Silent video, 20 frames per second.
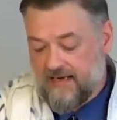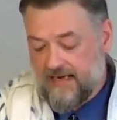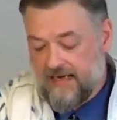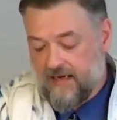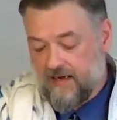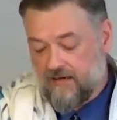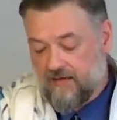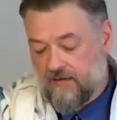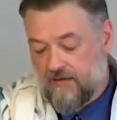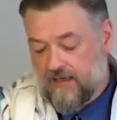
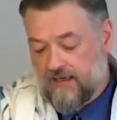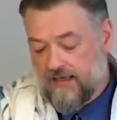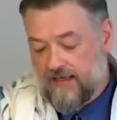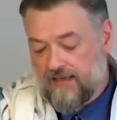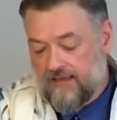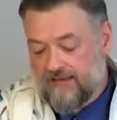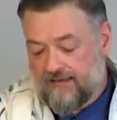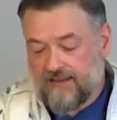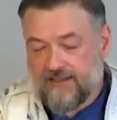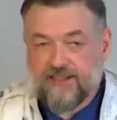Now,
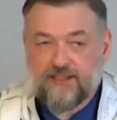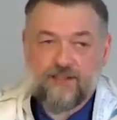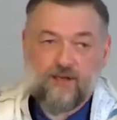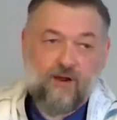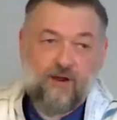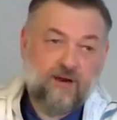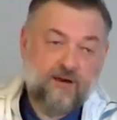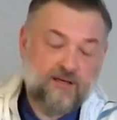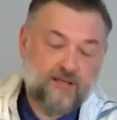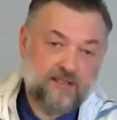uh, the
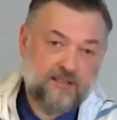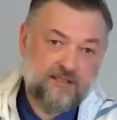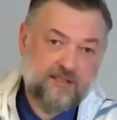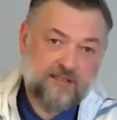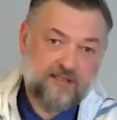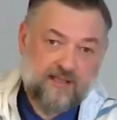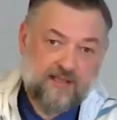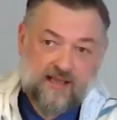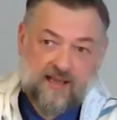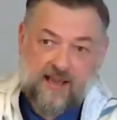
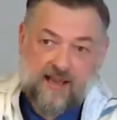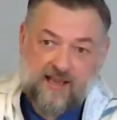stars,